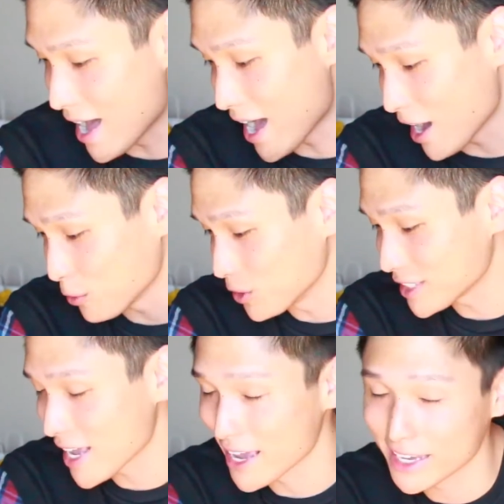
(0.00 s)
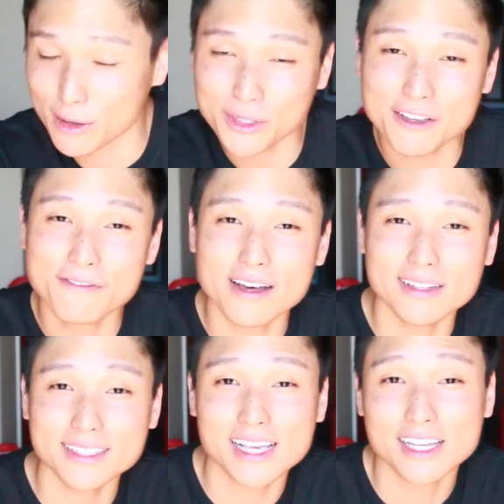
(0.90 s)
I was hanging with the
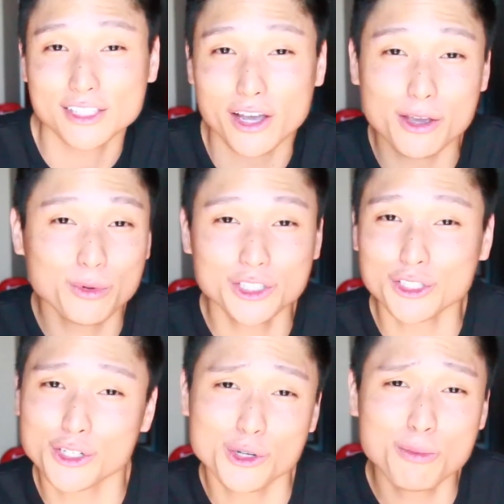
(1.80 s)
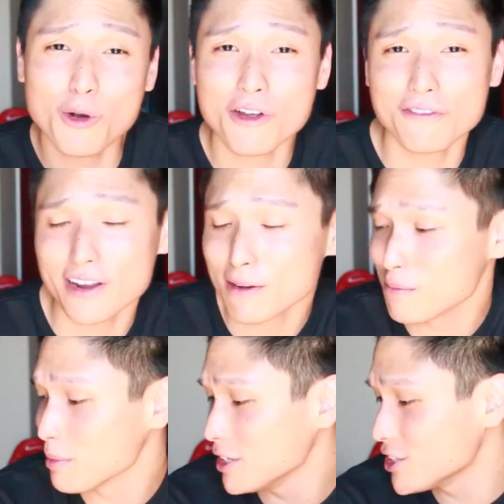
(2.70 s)
fellas, saw you with your new
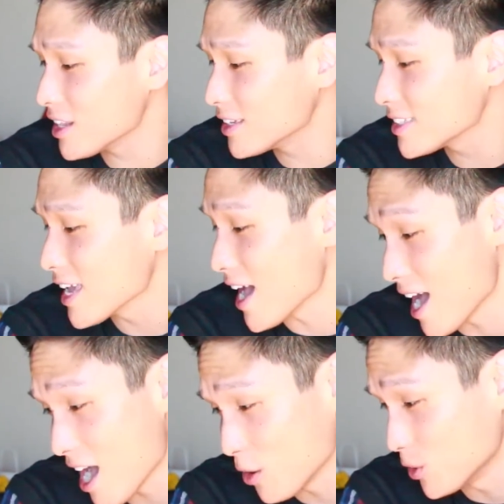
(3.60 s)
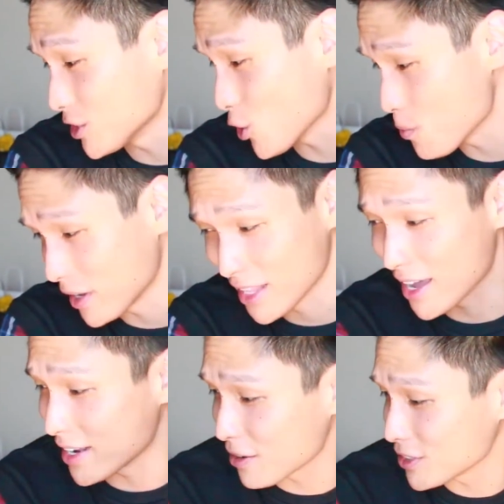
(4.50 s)
boyfriend, made me jealous. I was hoping that
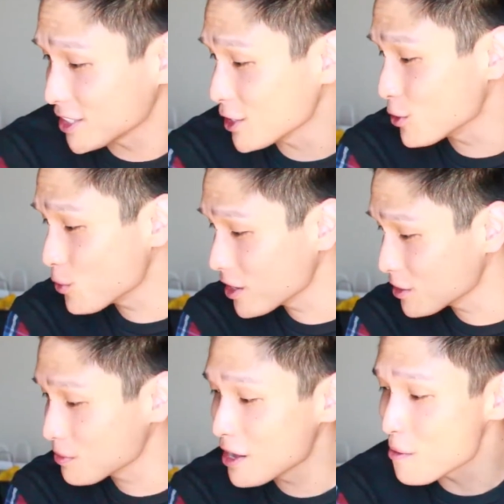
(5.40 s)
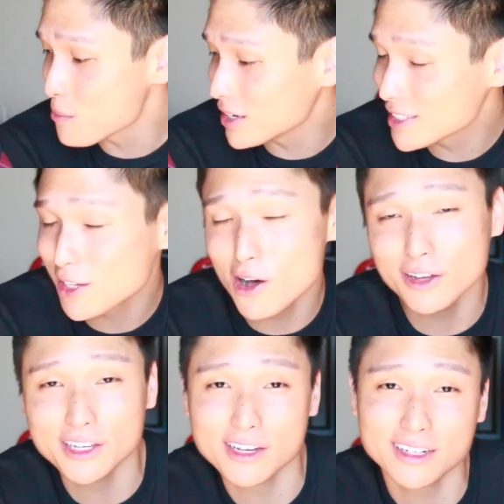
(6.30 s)
I'd never see you with him, but it's
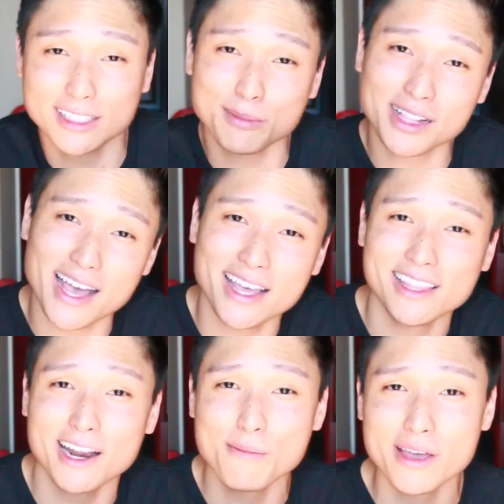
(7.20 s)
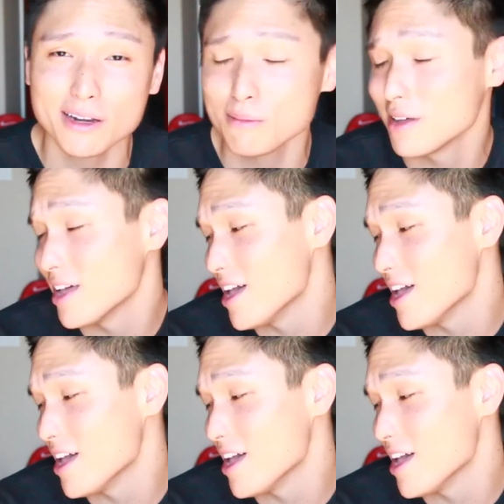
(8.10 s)
all good cause I'm glad that I met him.